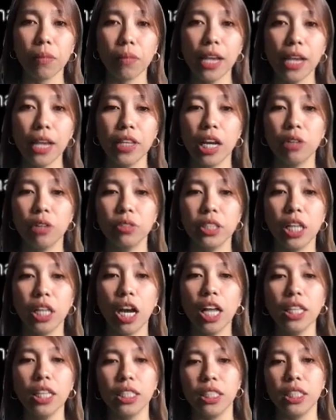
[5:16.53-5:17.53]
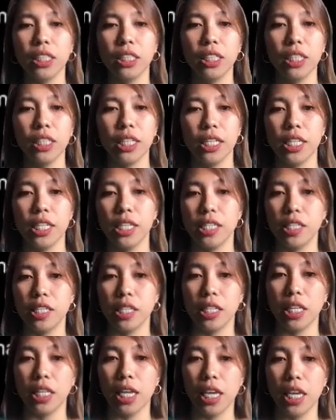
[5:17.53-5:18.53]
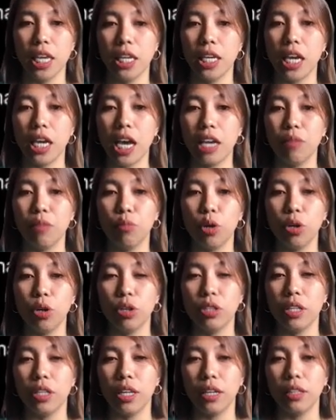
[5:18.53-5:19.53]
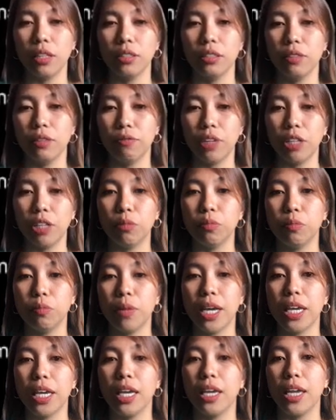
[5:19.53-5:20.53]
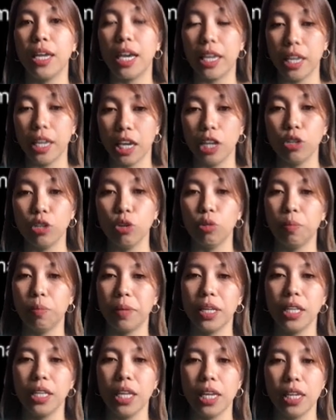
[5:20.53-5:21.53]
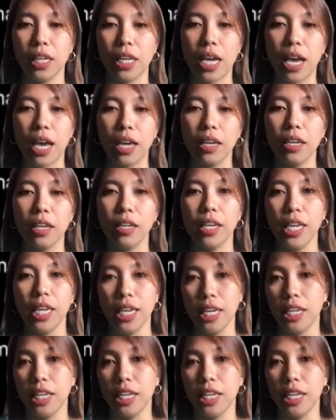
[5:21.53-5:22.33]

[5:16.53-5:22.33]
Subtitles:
Now, DALL-E is an AI model developed by, again, OpenAI.